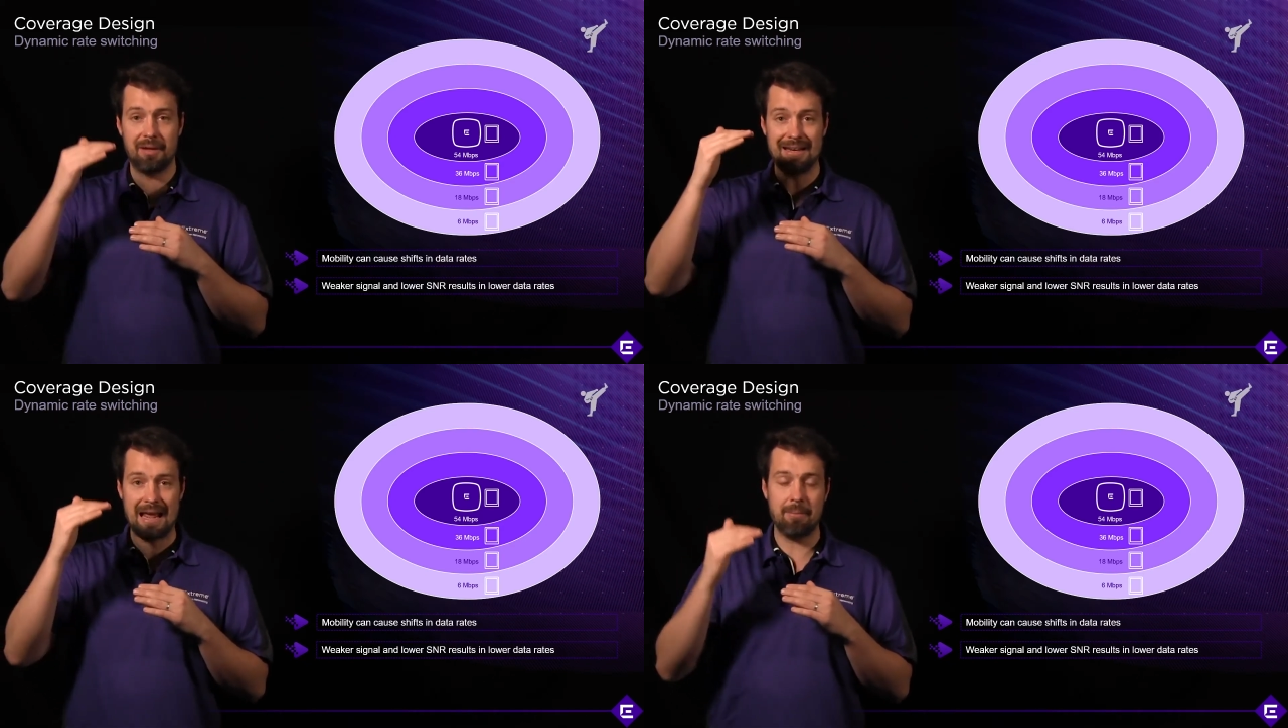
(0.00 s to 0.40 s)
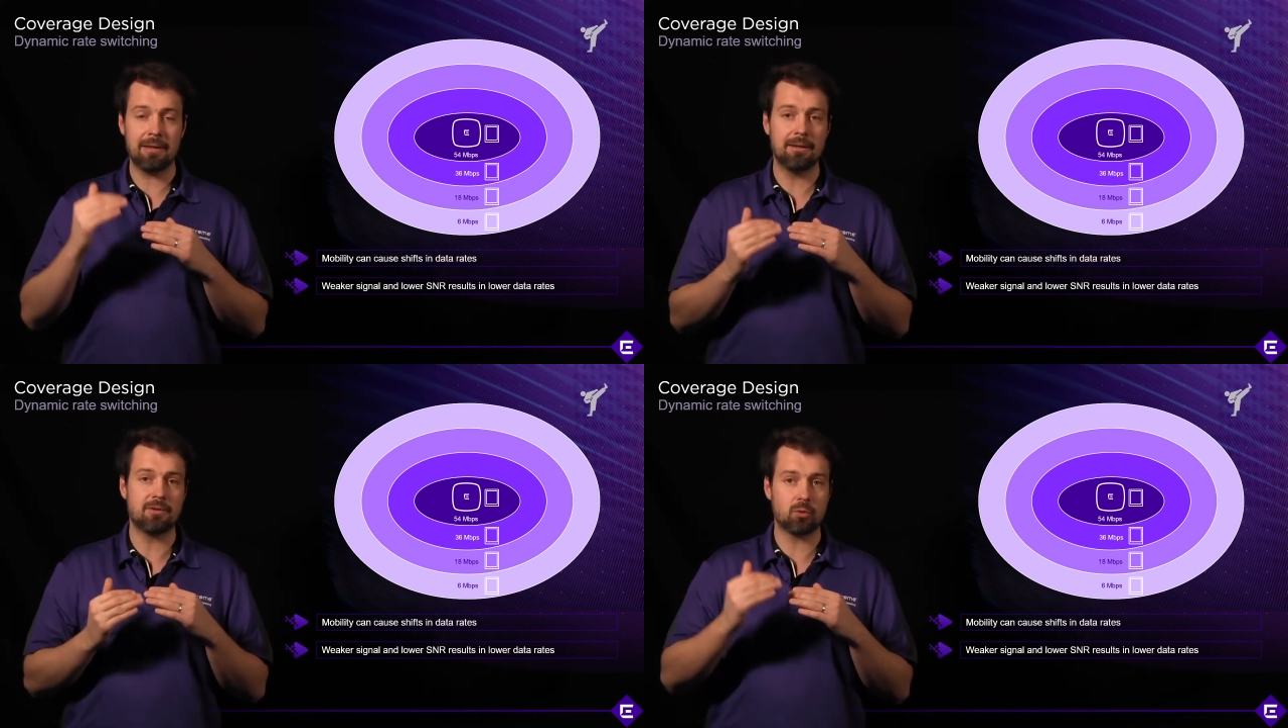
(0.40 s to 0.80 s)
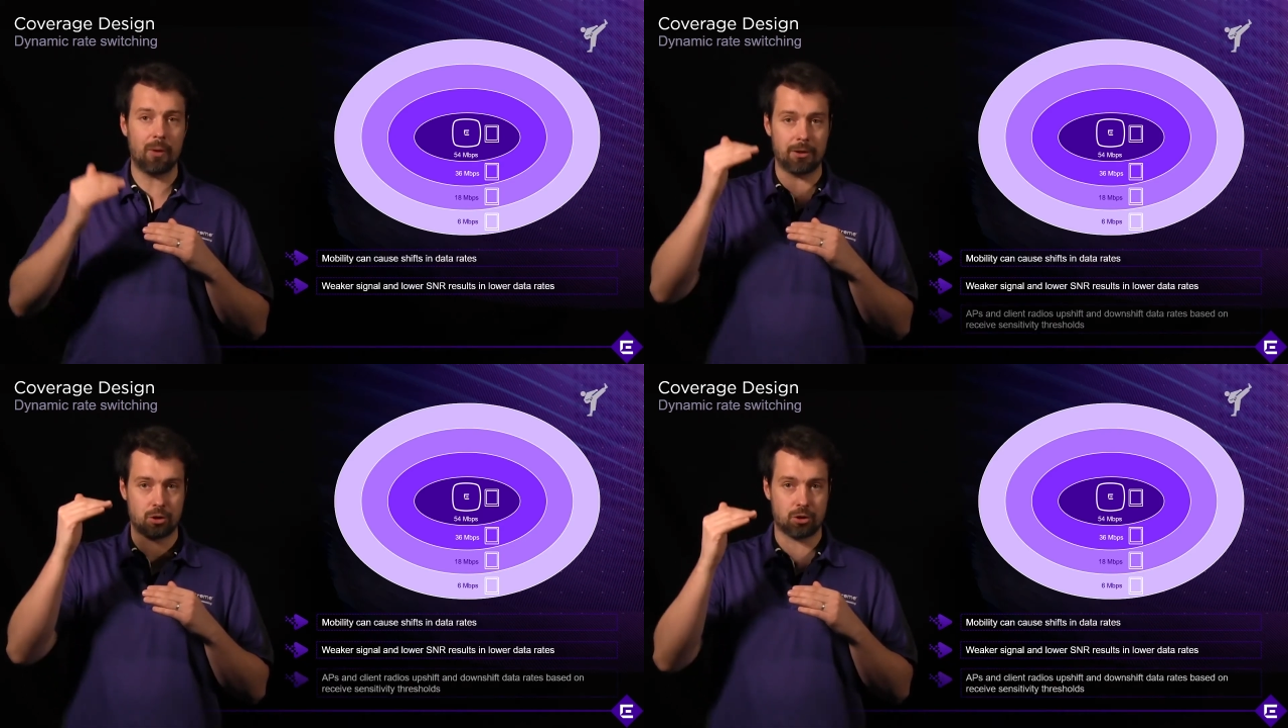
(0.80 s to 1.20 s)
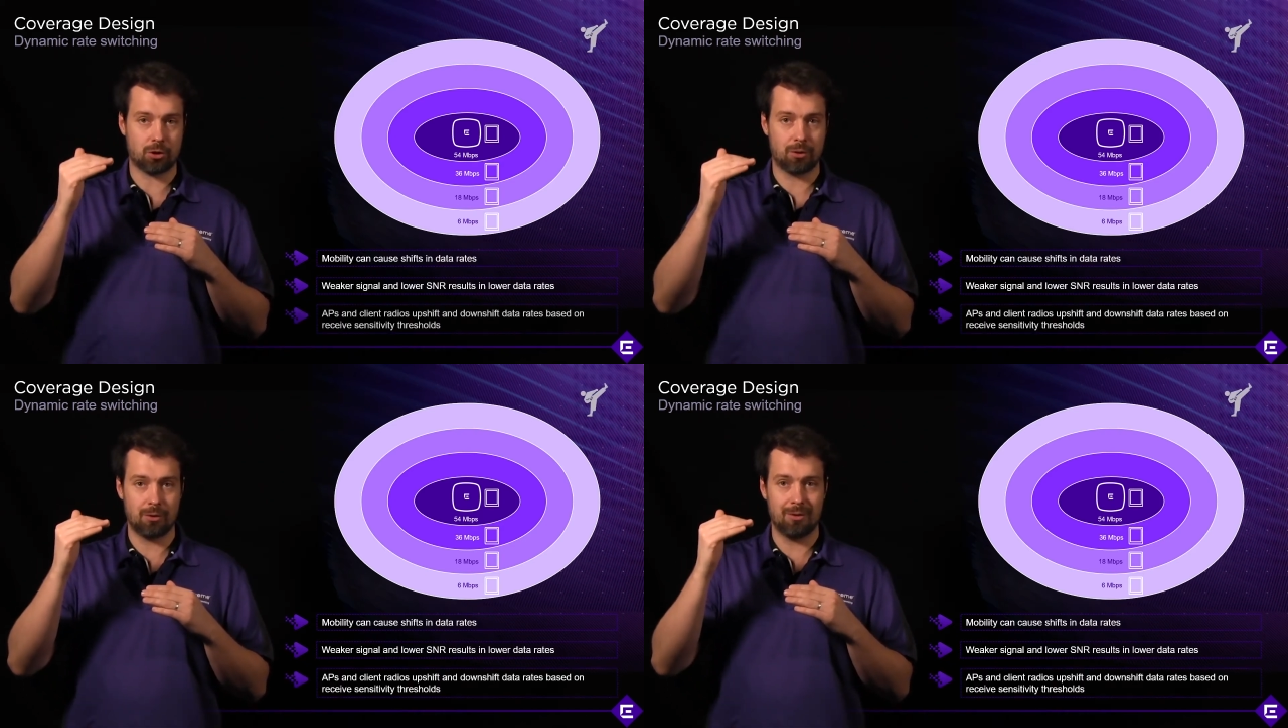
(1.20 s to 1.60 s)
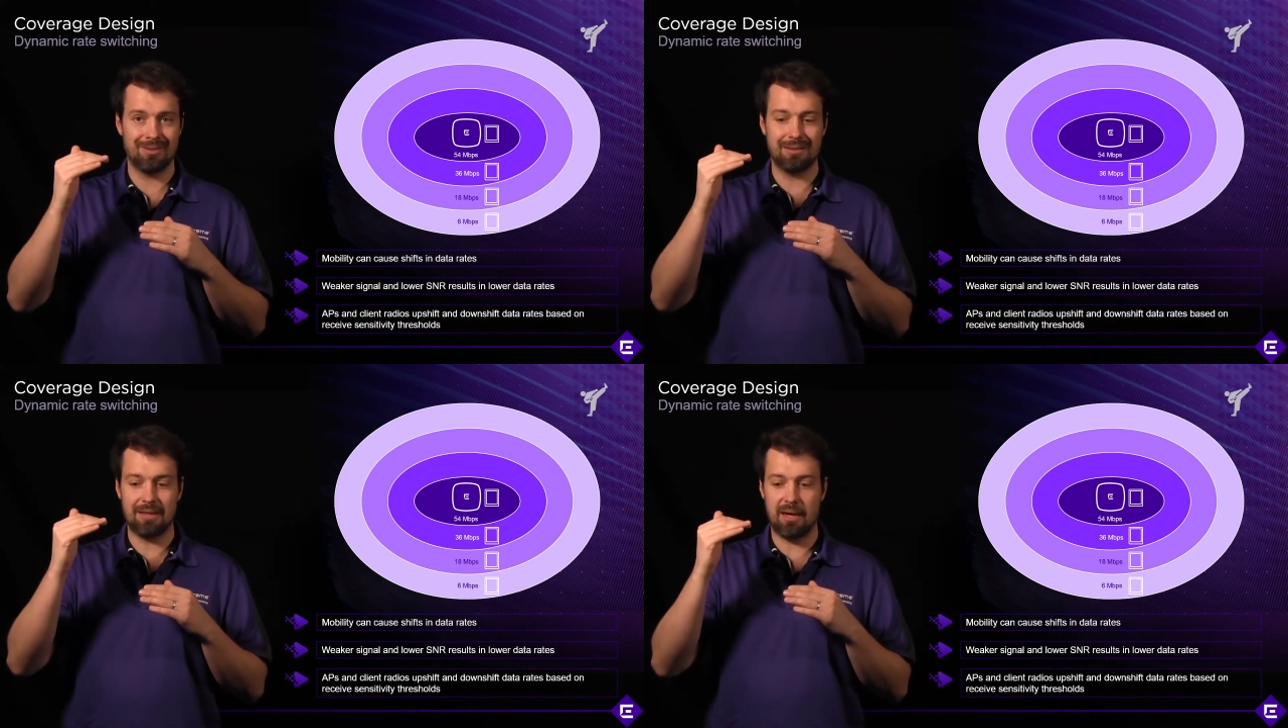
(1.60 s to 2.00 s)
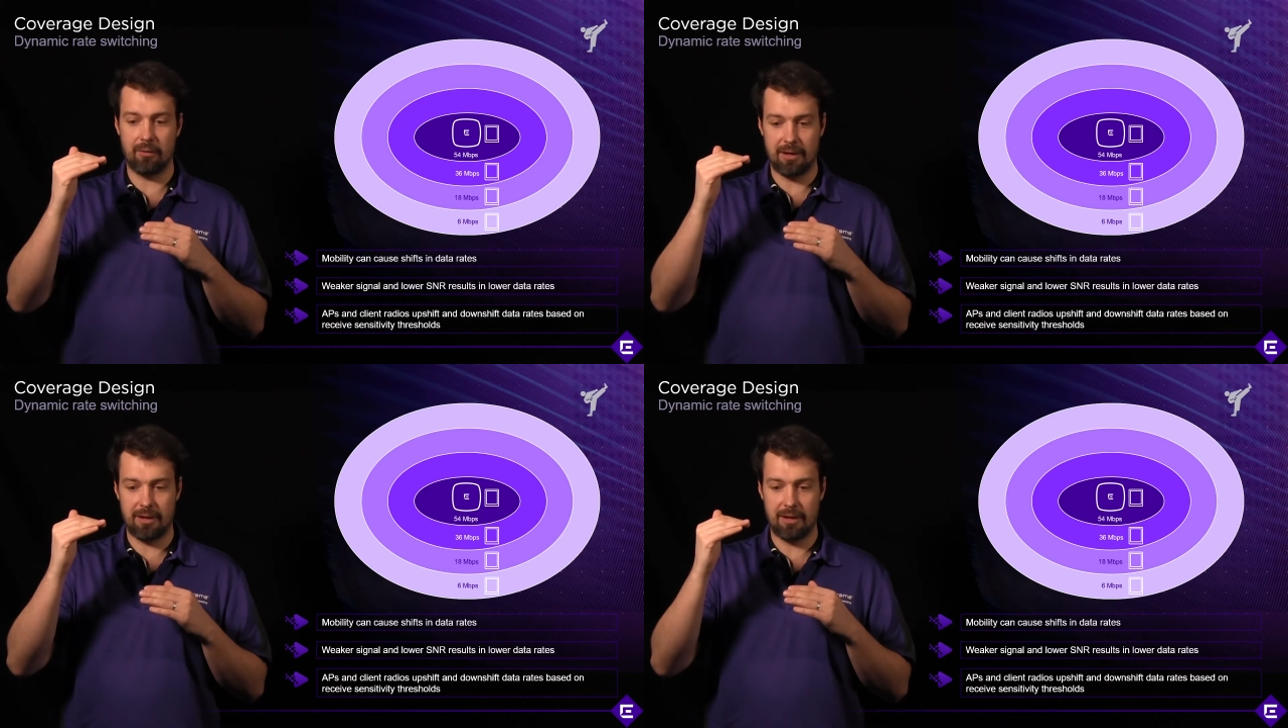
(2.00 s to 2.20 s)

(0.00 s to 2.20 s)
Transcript: dynamically switch the data